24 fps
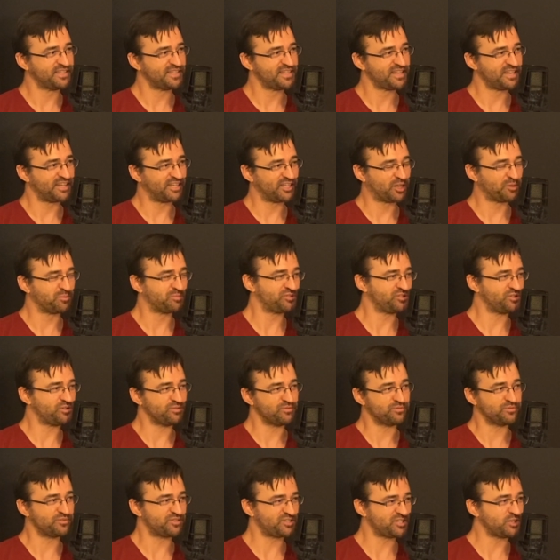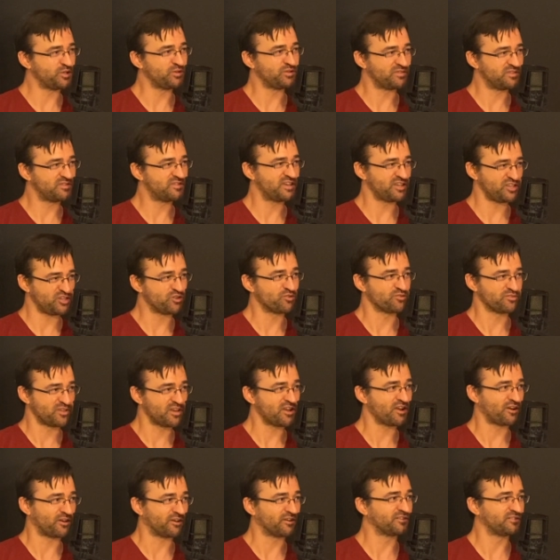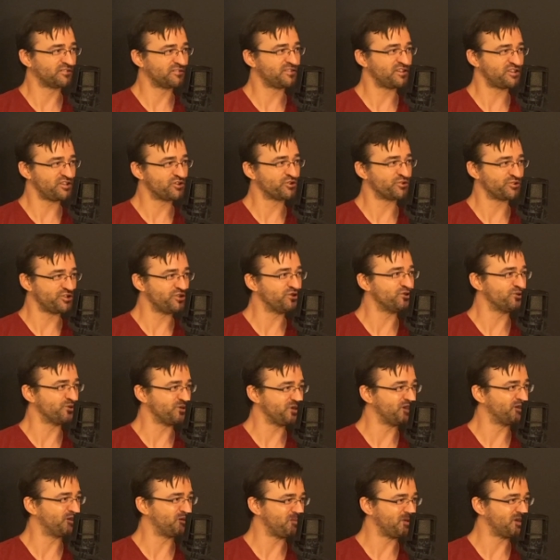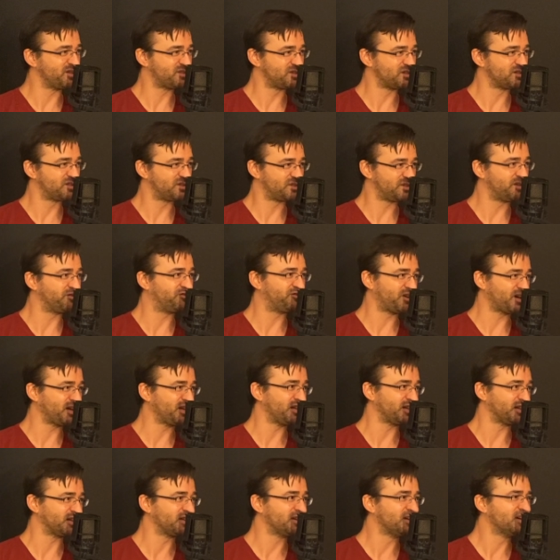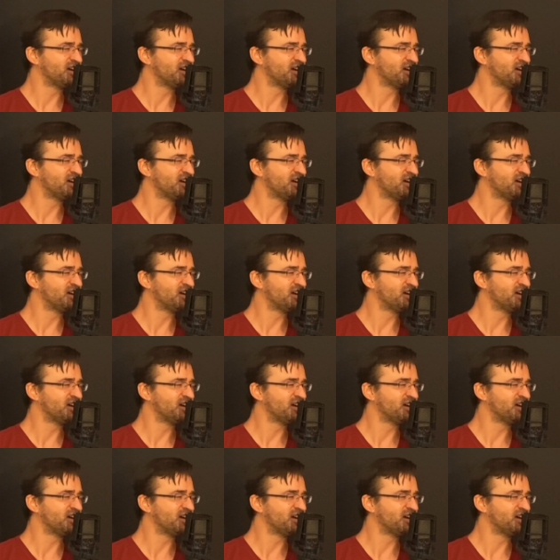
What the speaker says: And it helps you see that you're there, that you're you. You know what I mean? It's defining.